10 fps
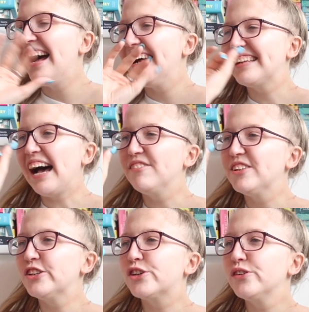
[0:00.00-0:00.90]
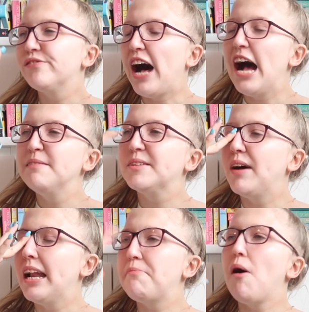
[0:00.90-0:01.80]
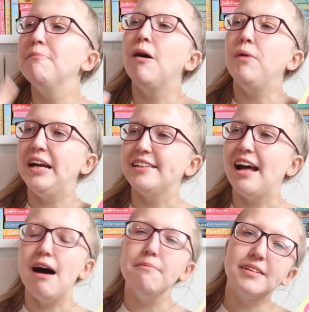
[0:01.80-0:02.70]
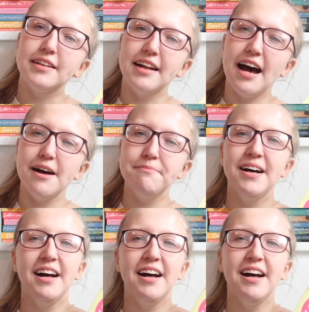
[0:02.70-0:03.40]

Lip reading: and to have such good vibes when I'm on my way to Amsterdam.